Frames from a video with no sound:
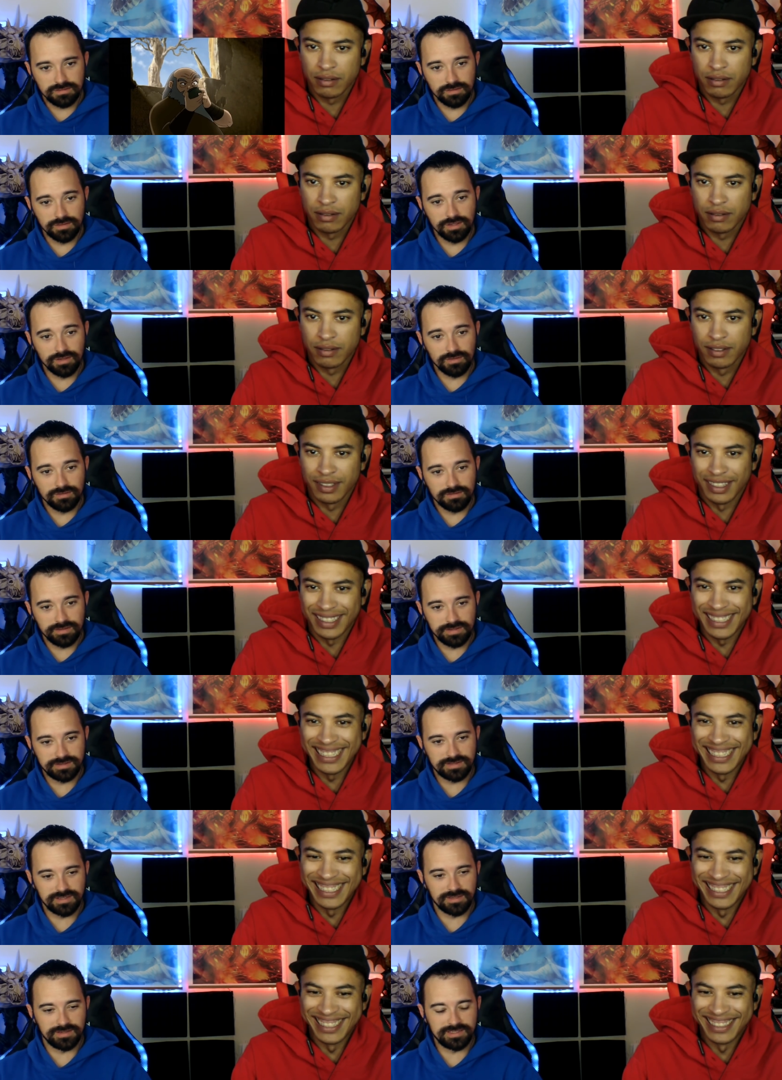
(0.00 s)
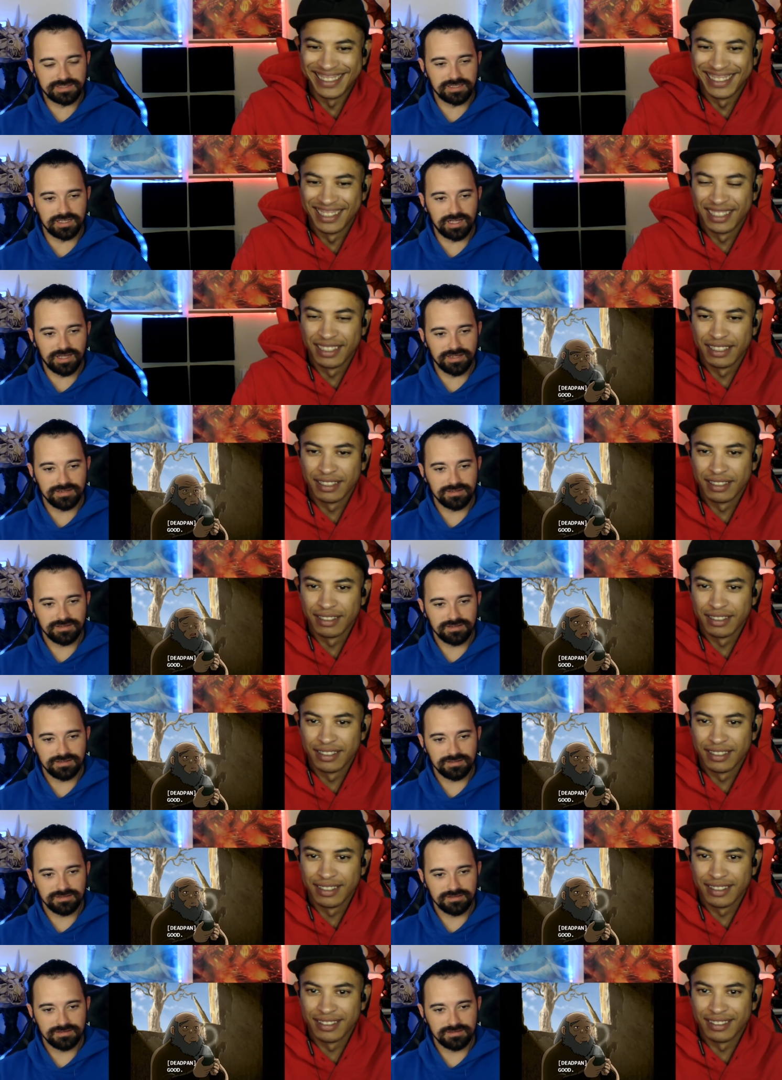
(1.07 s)
Speaker 1: Oh no, God. He's in a lie.
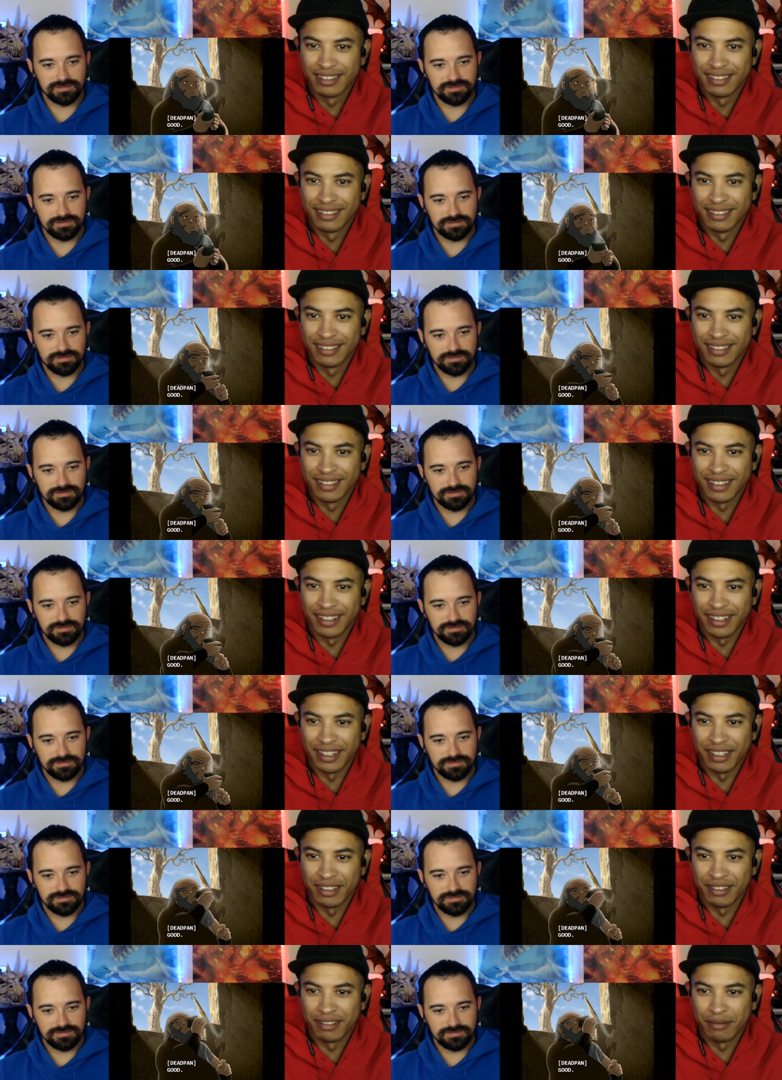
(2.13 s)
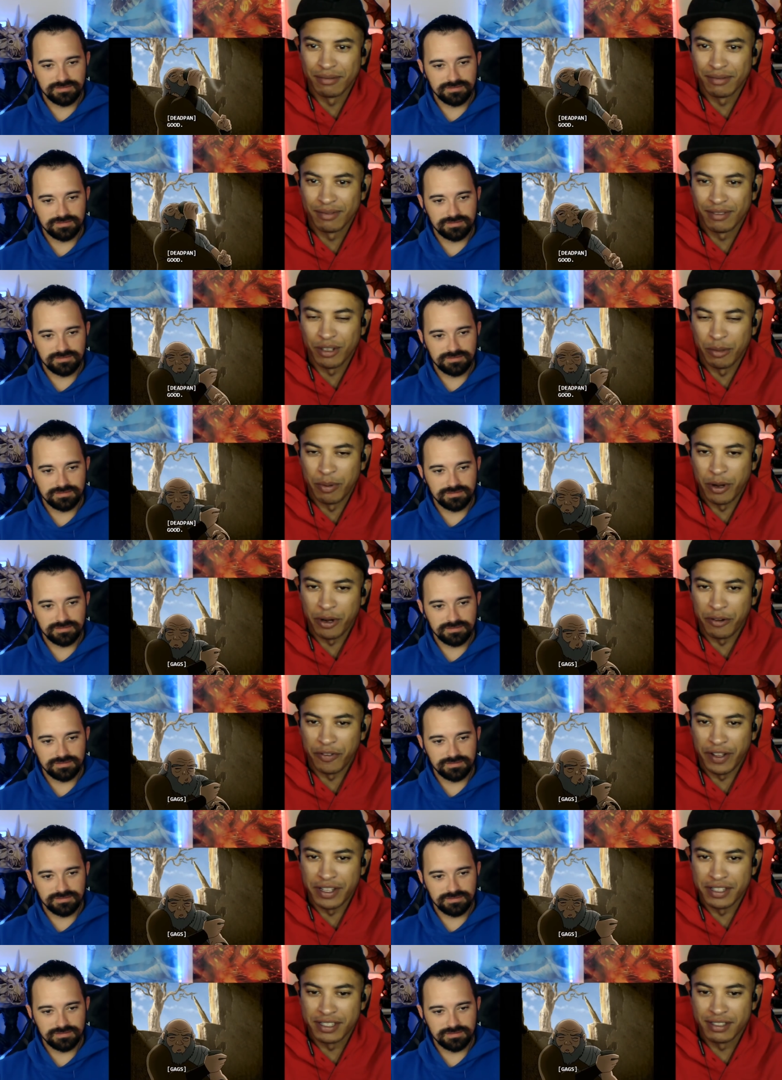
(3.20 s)
There you go. Good
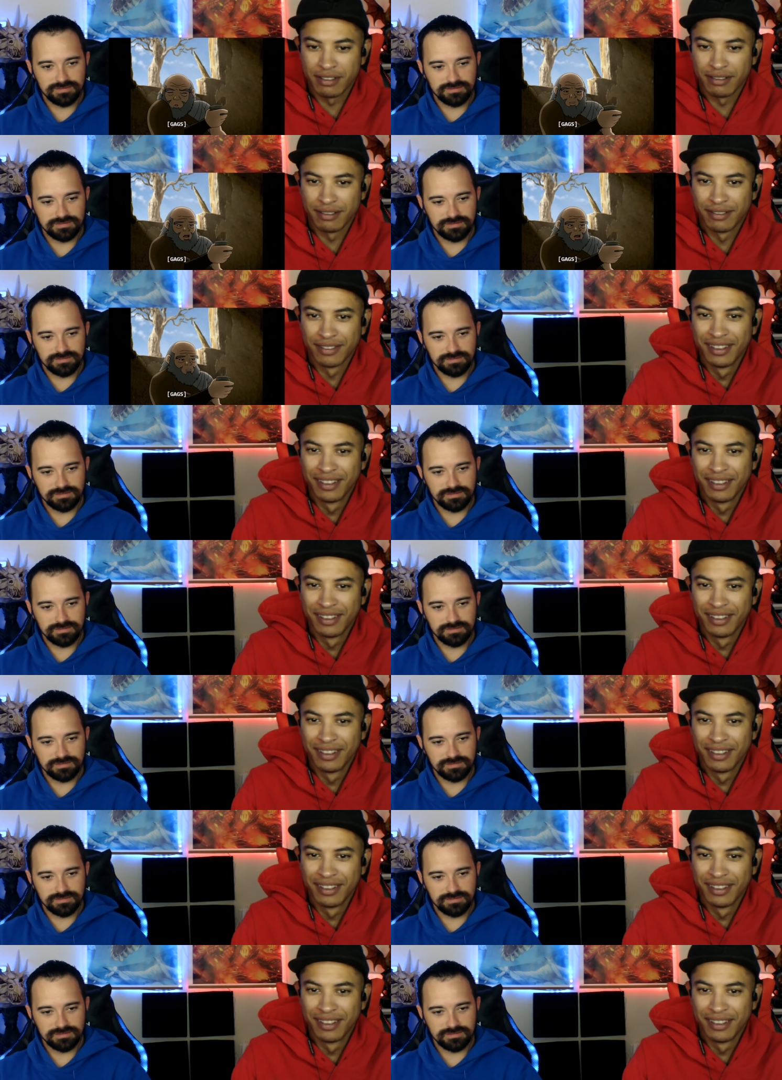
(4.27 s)
poker face.